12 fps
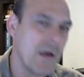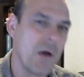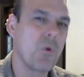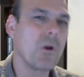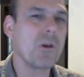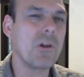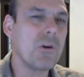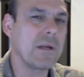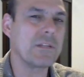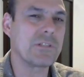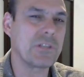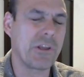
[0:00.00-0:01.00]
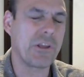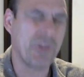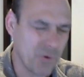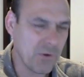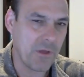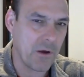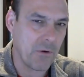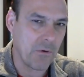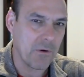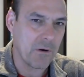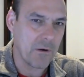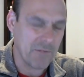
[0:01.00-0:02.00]
We're a little insecure though,
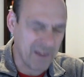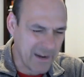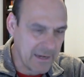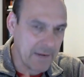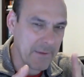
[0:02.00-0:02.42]
right?